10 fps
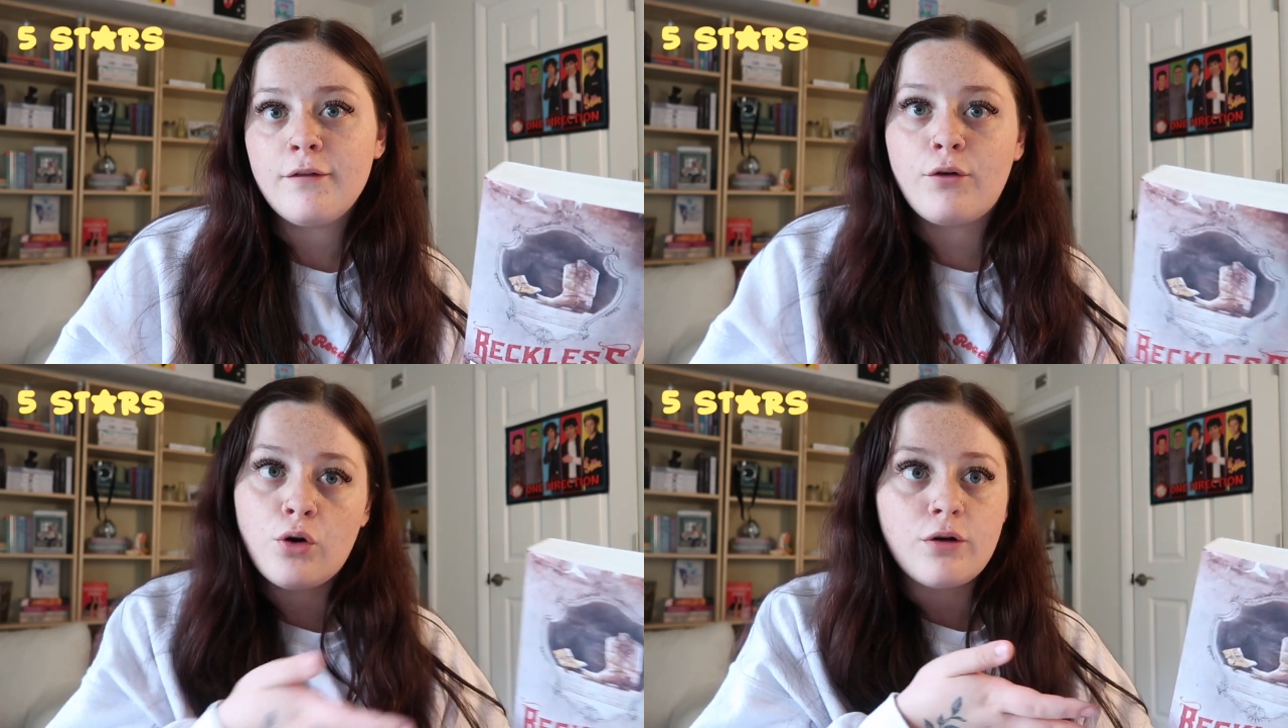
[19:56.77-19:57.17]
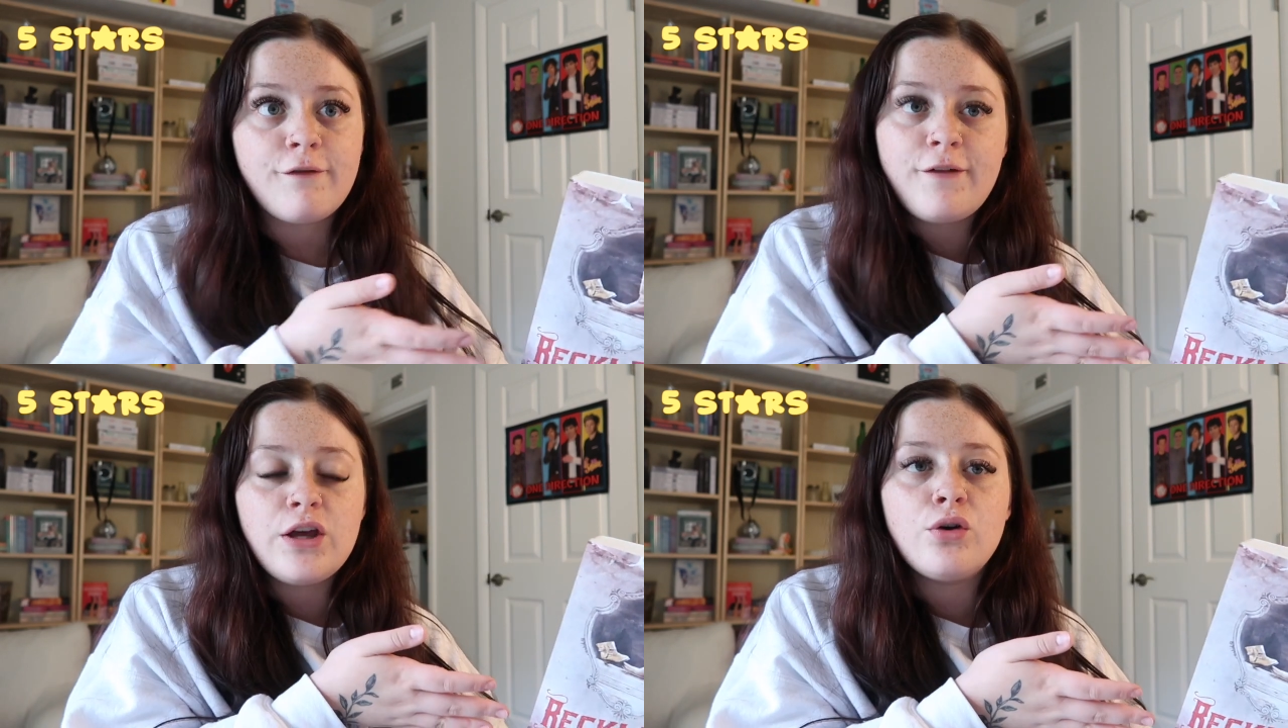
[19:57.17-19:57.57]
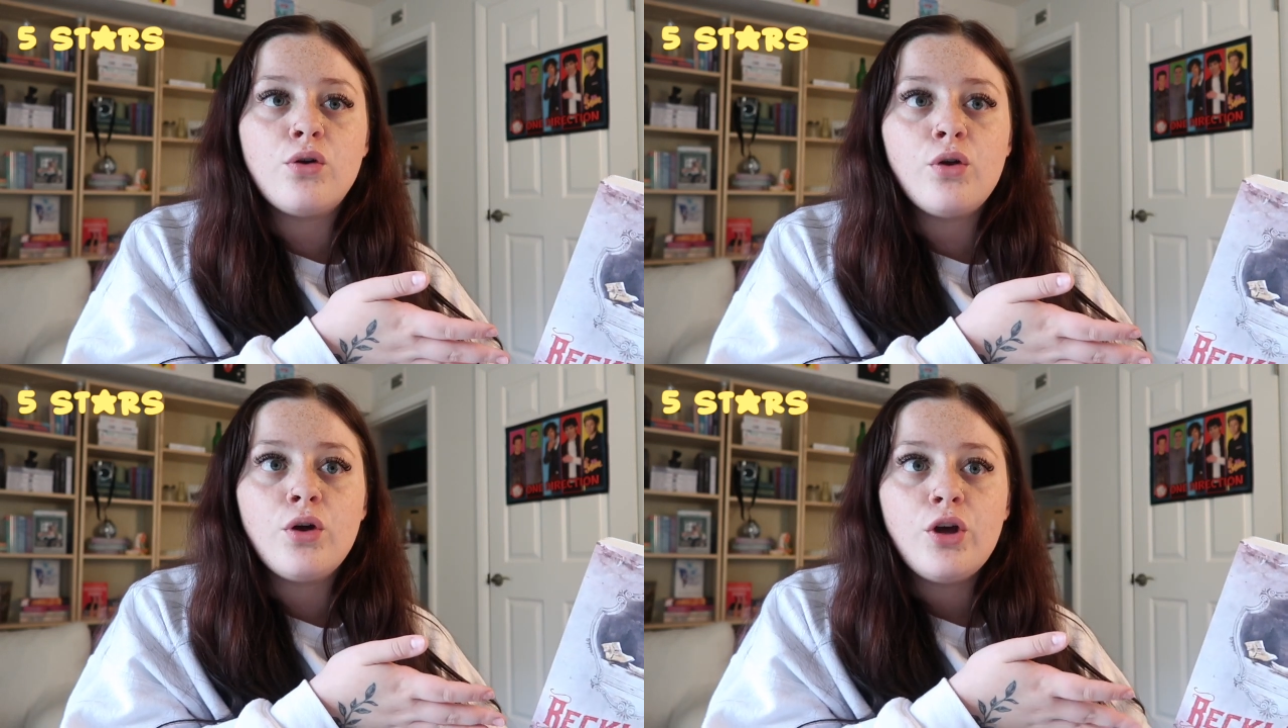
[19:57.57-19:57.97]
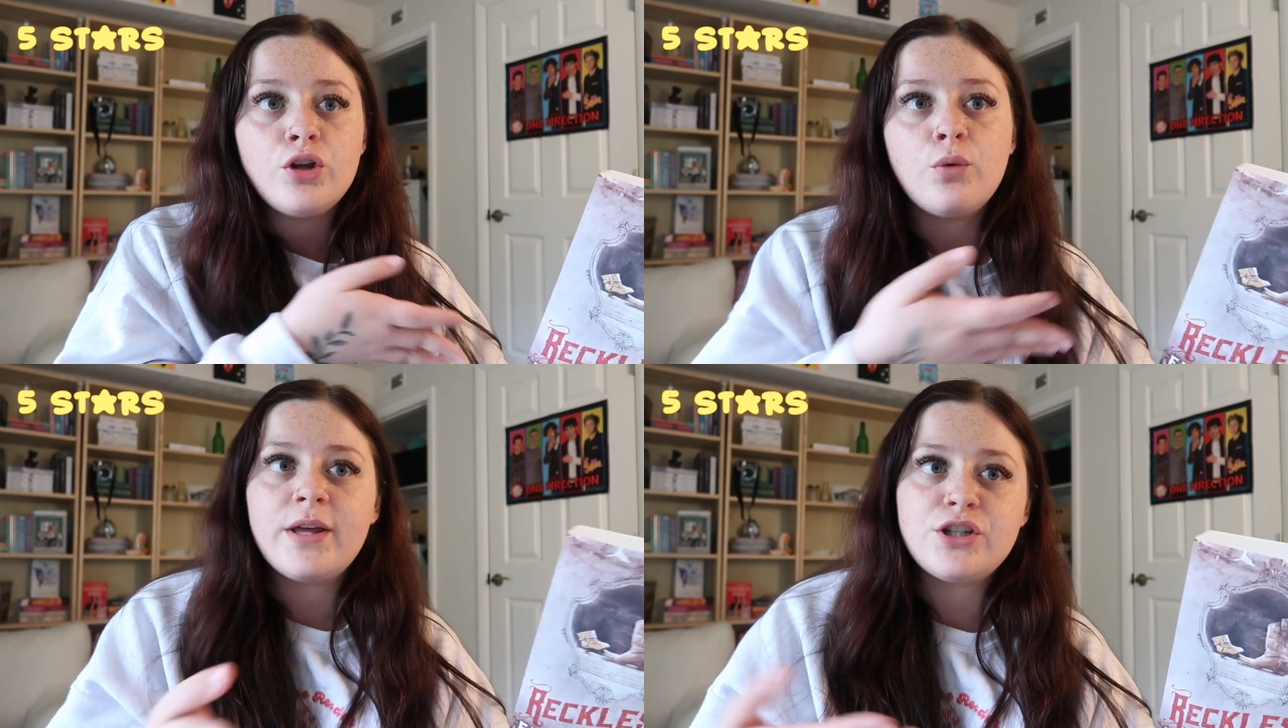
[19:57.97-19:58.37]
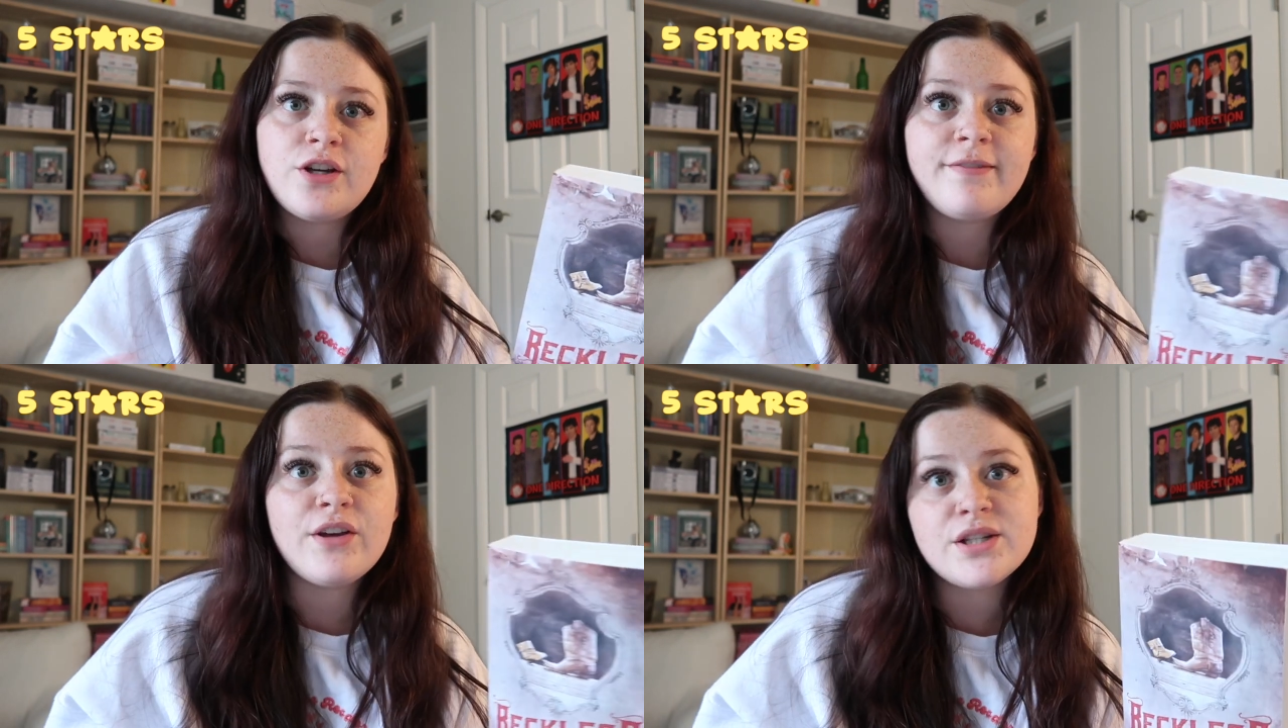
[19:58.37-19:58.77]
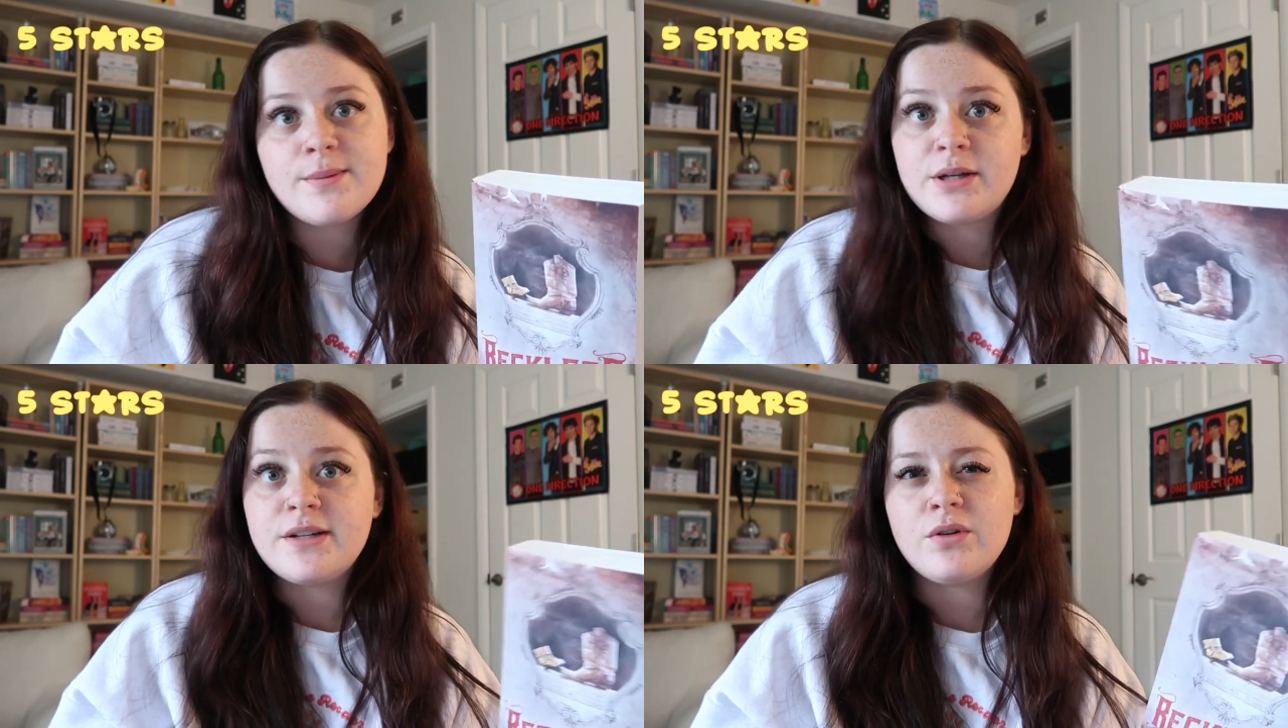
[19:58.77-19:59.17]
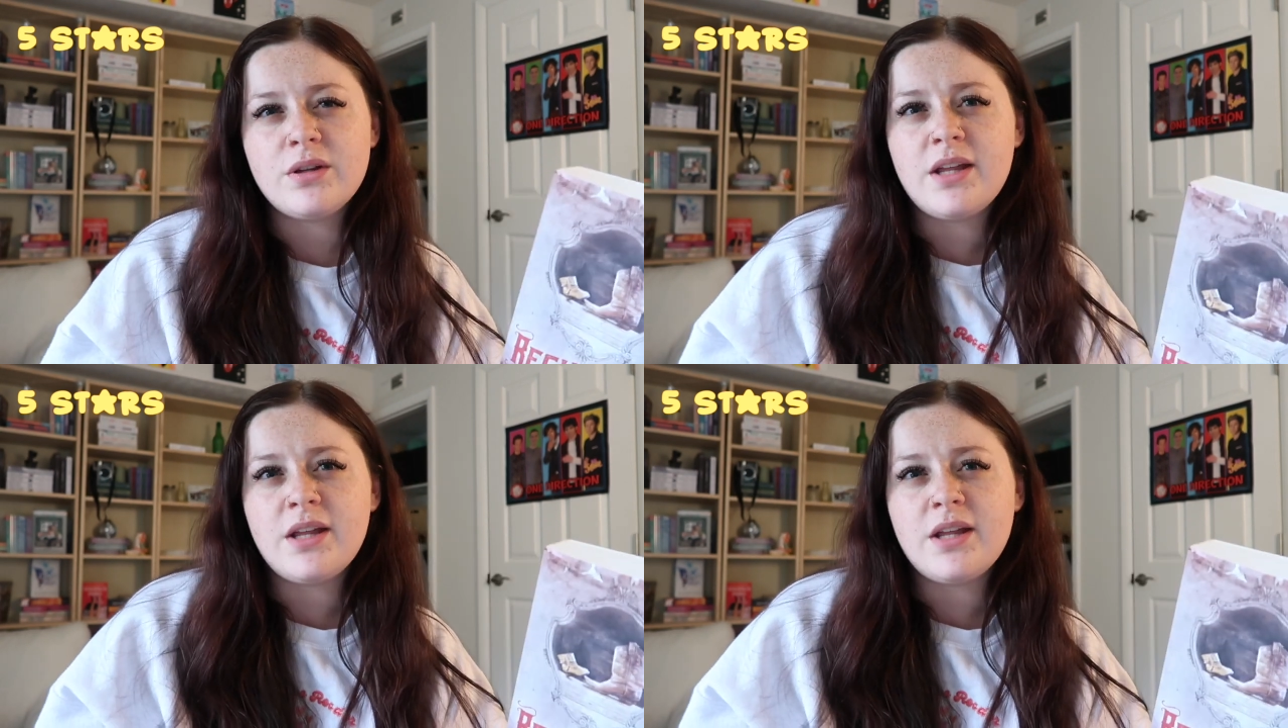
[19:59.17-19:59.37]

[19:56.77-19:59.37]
for her to feel the way that she feels about different